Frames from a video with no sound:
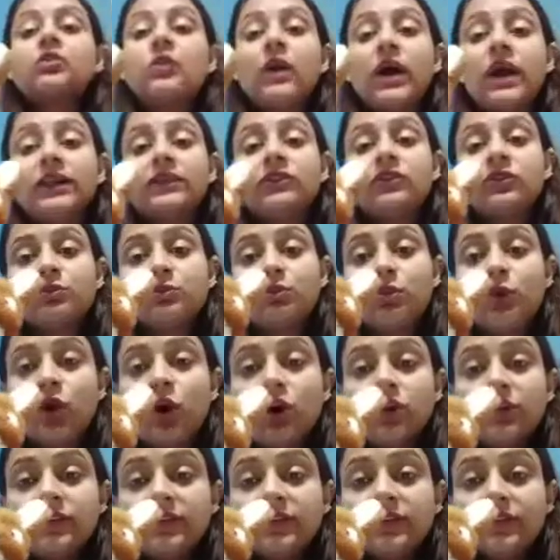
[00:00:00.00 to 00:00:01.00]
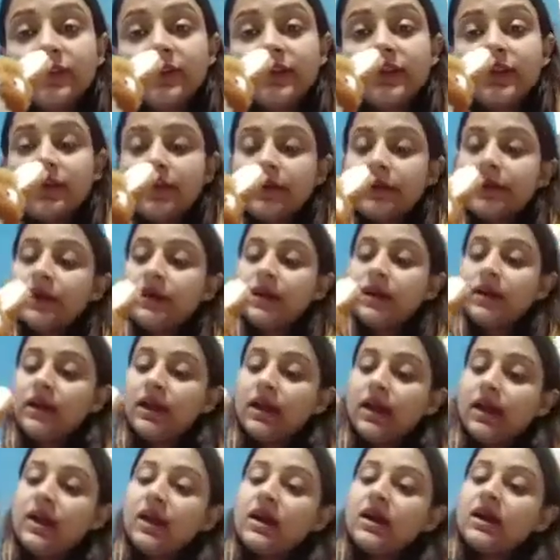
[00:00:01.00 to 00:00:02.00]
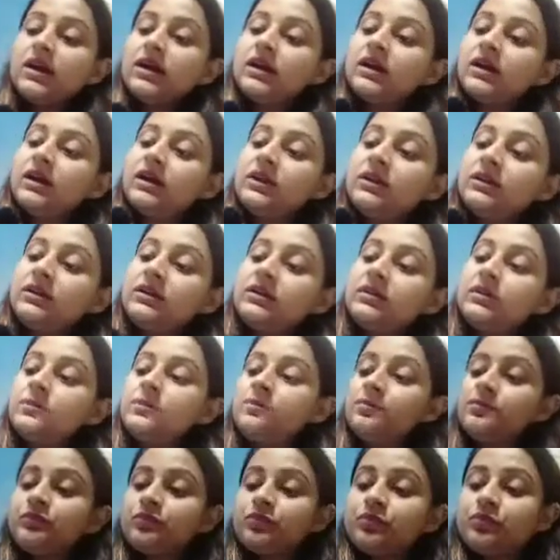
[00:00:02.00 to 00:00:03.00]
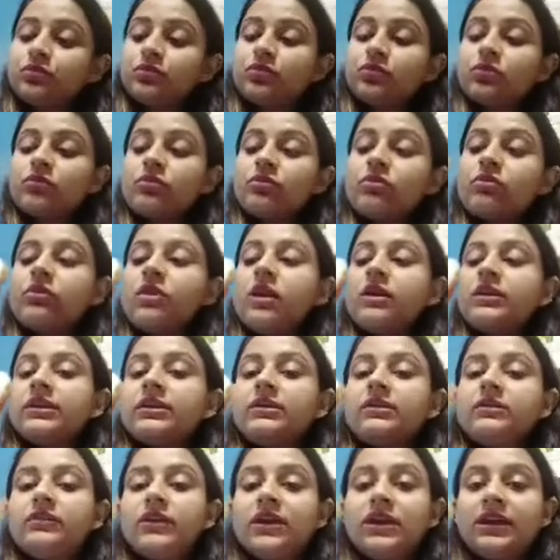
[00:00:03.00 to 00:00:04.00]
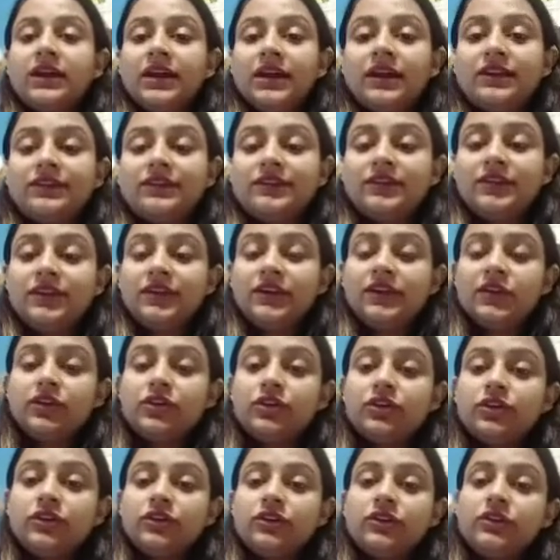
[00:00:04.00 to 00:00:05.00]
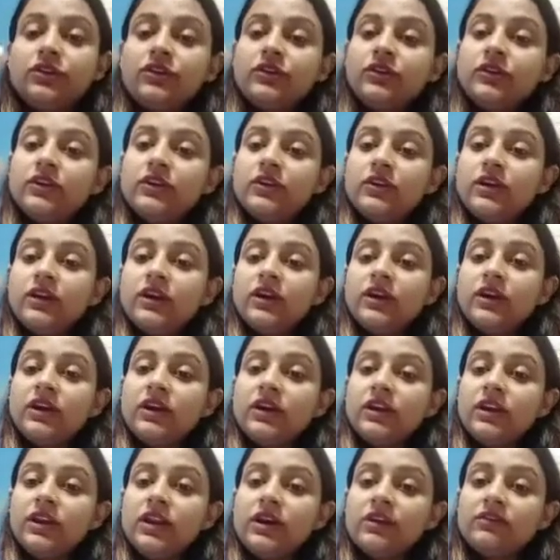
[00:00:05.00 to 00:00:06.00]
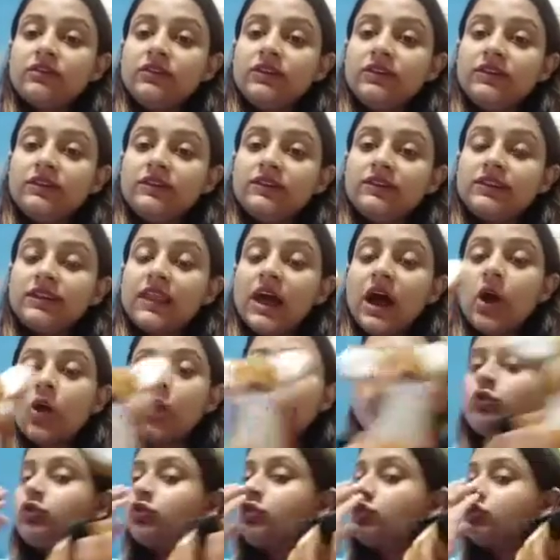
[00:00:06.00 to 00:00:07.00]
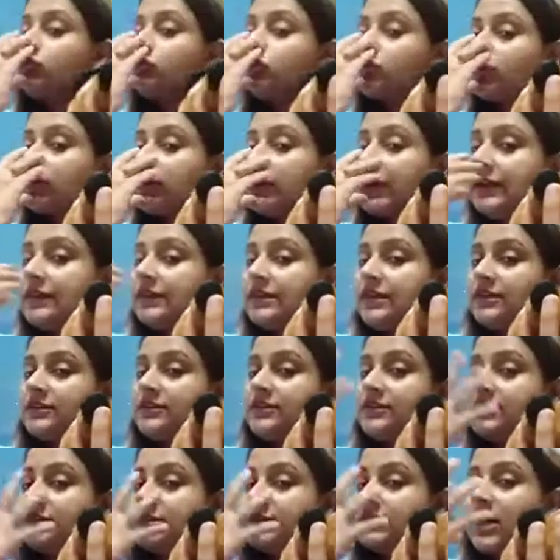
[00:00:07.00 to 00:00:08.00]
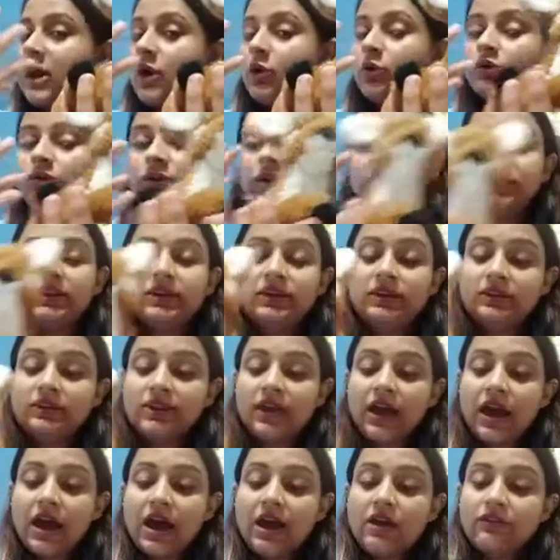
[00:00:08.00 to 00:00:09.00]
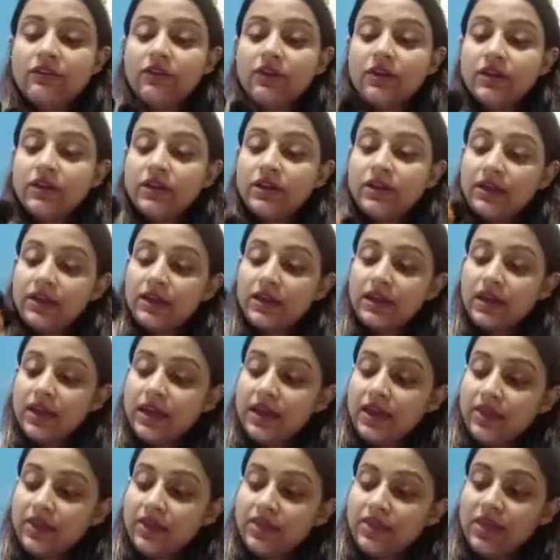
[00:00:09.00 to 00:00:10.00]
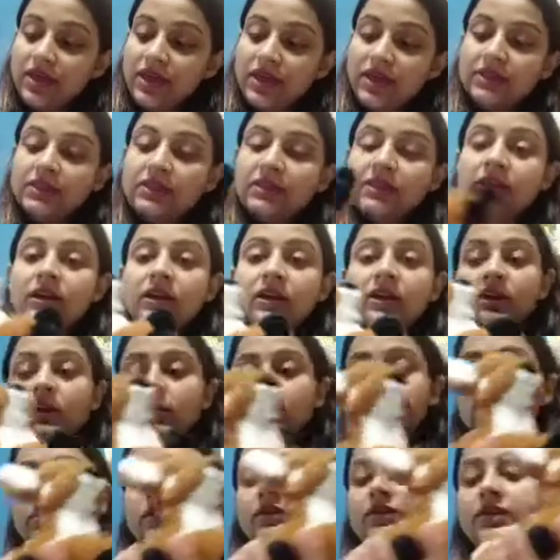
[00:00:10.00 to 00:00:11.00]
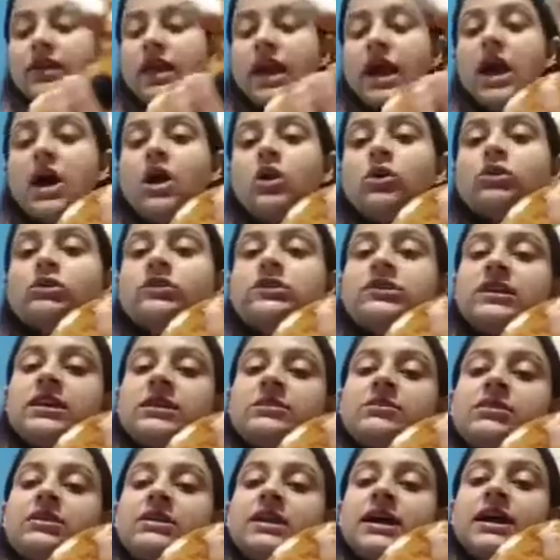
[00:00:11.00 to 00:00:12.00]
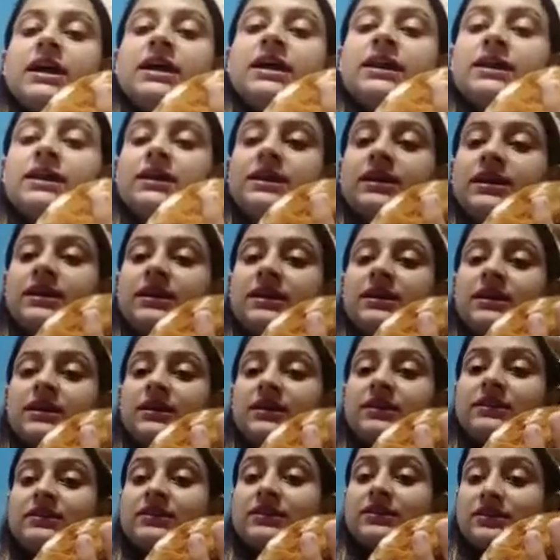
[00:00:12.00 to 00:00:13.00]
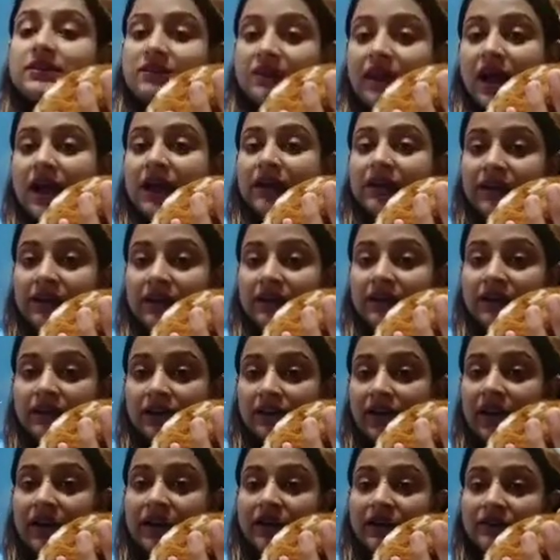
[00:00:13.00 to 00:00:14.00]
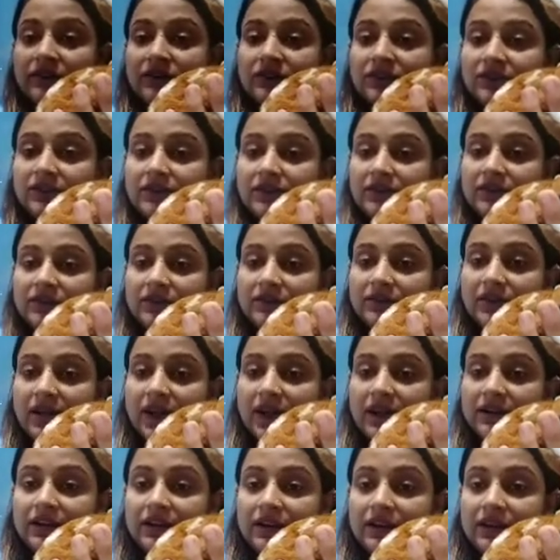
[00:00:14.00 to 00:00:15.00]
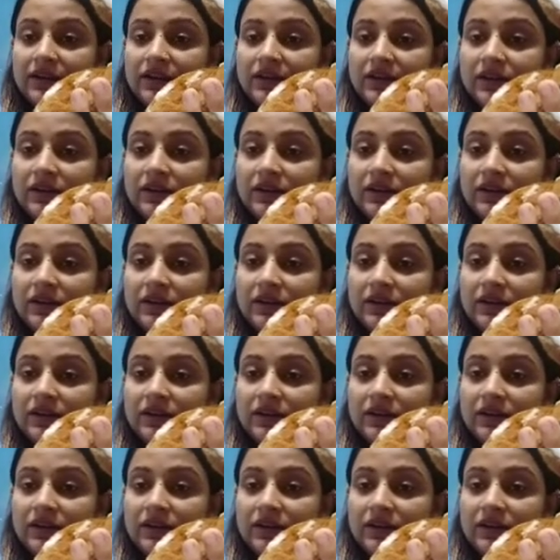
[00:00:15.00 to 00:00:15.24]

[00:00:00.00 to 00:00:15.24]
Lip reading: white spots and very nice ears, a lovely snout. So there's a snout that deers have. And then this owl seems like is standing, right? That's standing.